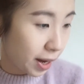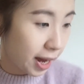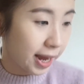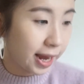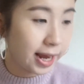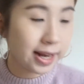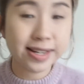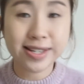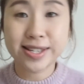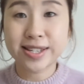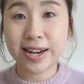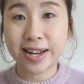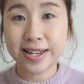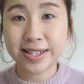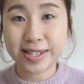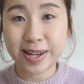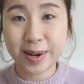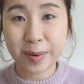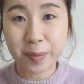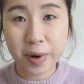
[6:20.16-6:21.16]
my
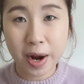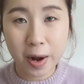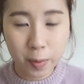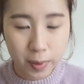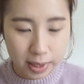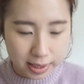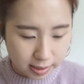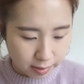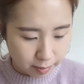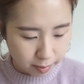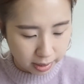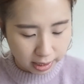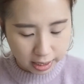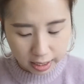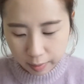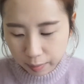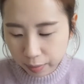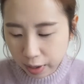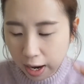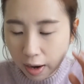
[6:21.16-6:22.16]
Anastasia Brow Wiz in
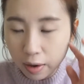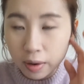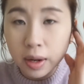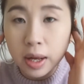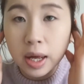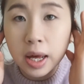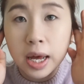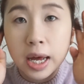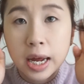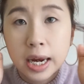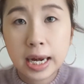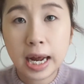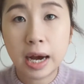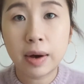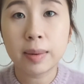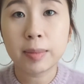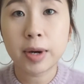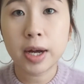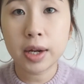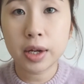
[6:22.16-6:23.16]
medium brown. Now
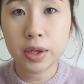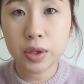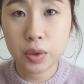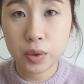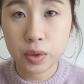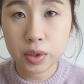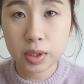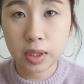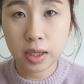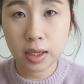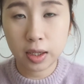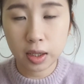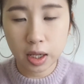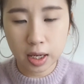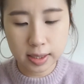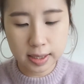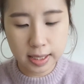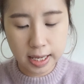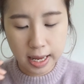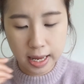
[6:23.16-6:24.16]
I'm gonna use the
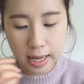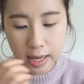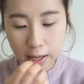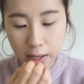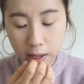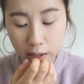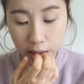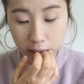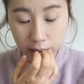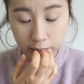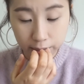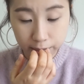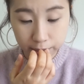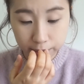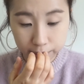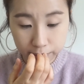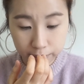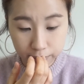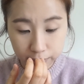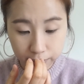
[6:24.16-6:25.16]
Glossier
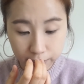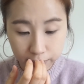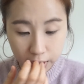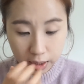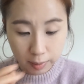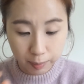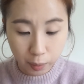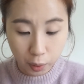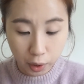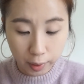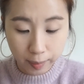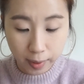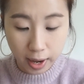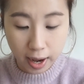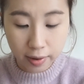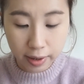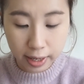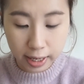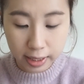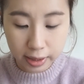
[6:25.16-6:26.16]
Boy
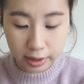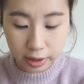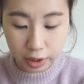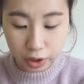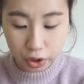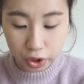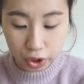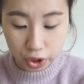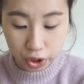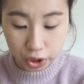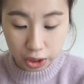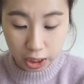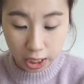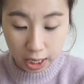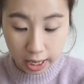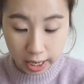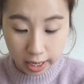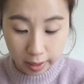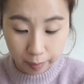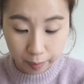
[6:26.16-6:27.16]
Brow and the
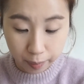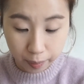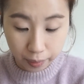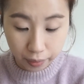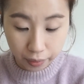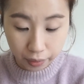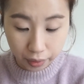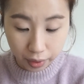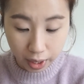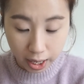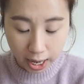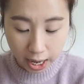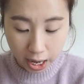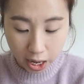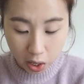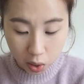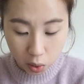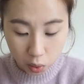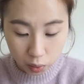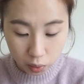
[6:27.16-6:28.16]
shade
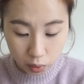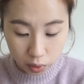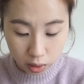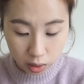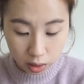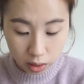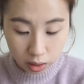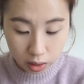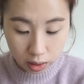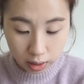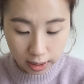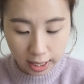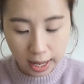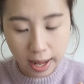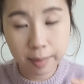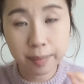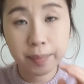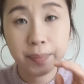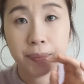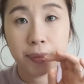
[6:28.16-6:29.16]
Brown.
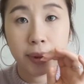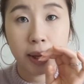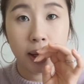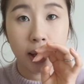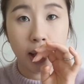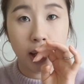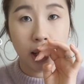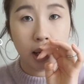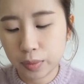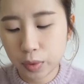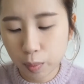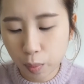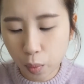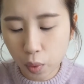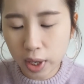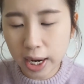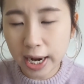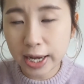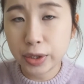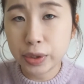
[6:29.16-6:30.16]
Yeah. The
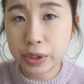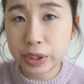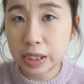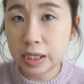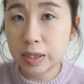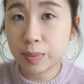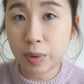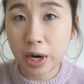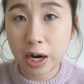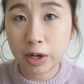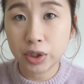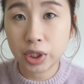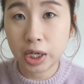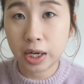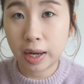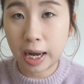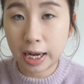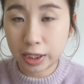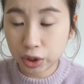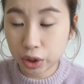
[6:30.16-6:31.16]
more I use this brow gel,
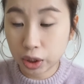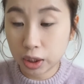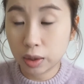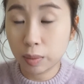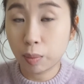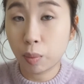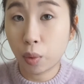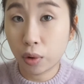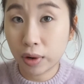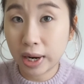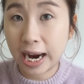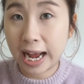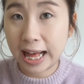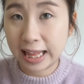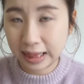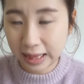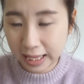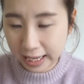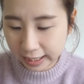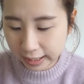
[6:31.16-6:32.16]
actually the more I
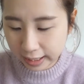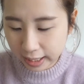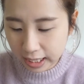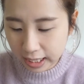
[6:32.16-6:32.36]
like